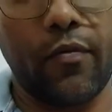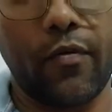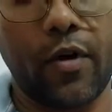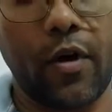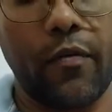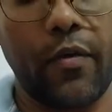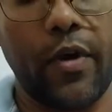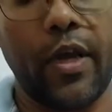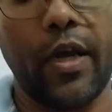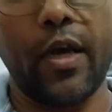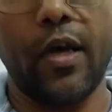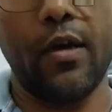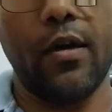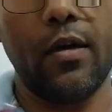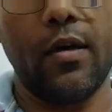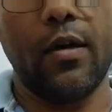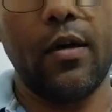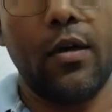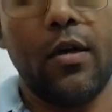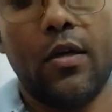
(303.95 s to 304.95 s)
from here,
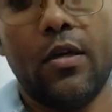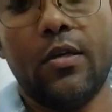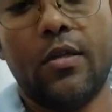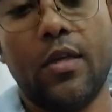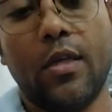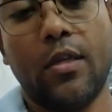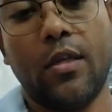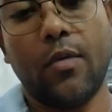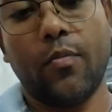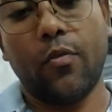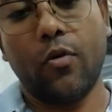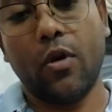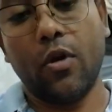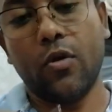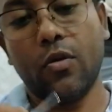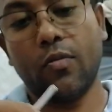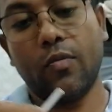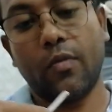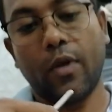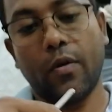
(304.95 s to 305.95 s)
they
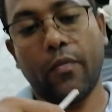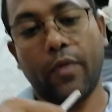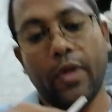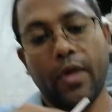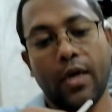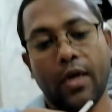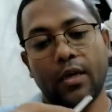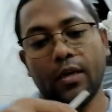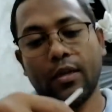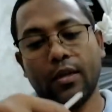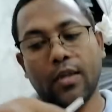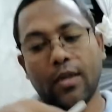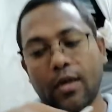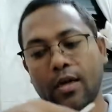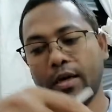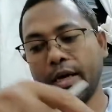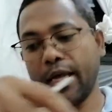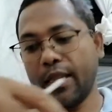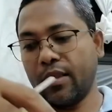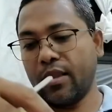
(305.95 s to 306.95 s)
produce from here
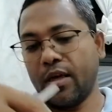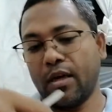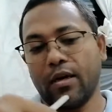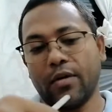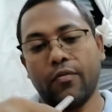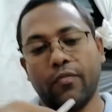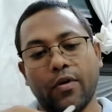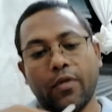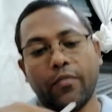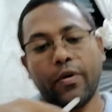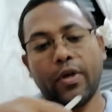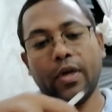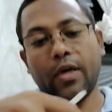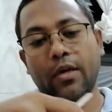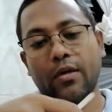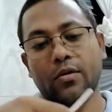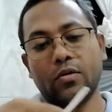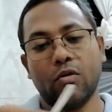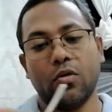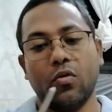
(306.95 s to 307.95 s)
the anther from
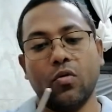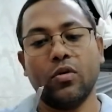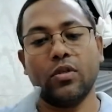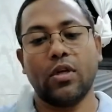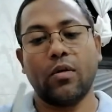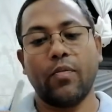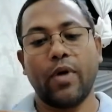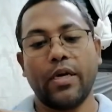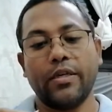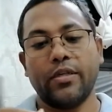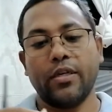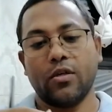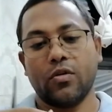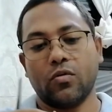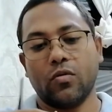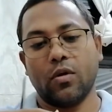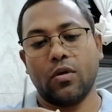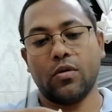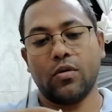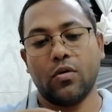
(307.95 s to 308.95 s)
here. So those are
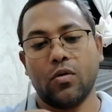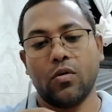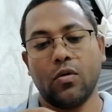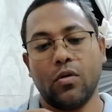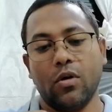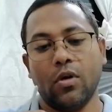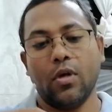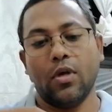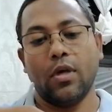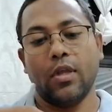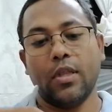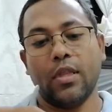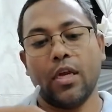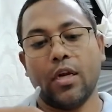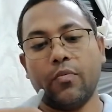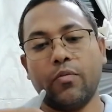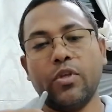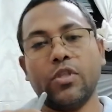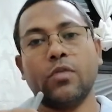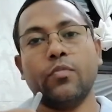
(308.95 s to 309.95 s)
bisexual. So
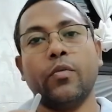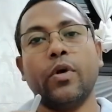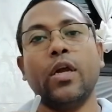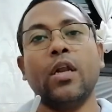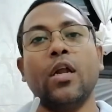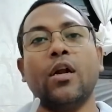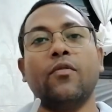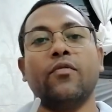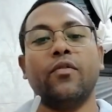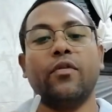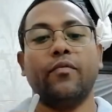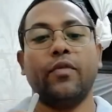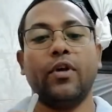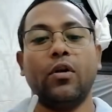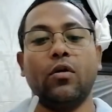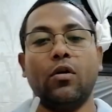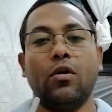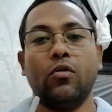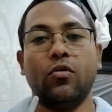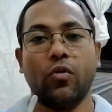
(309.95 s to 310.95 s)
that means male and
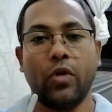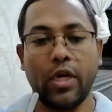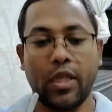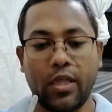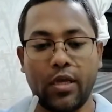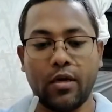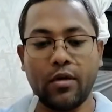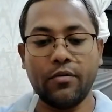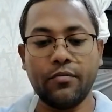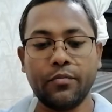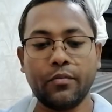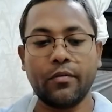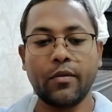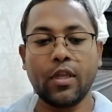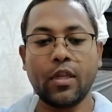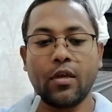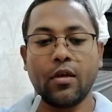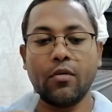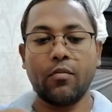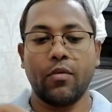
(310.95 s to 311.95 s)
female altogether.
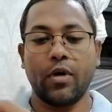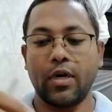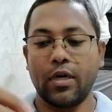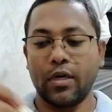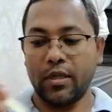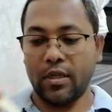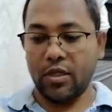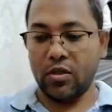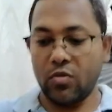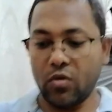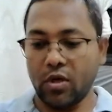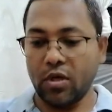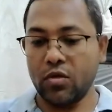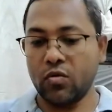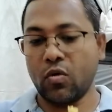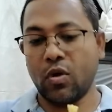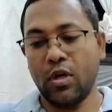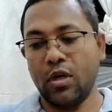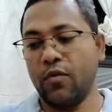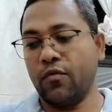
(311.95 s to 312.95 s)
But this one
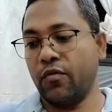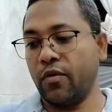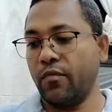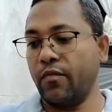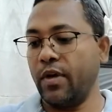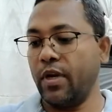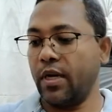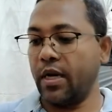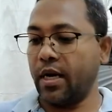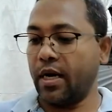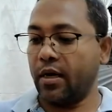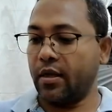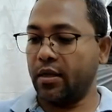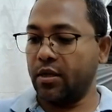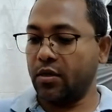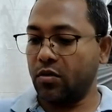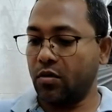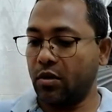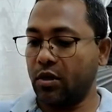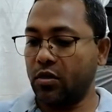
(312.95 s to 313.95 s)
is only female and
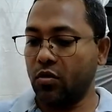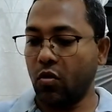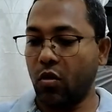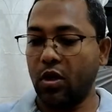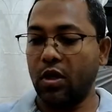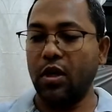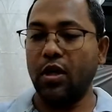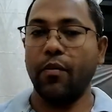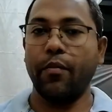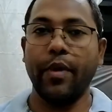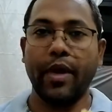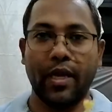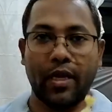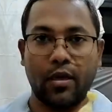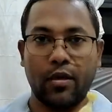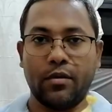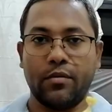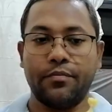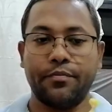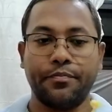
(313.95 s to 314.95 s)
this one is only
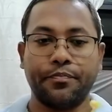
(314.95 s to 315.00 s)
male.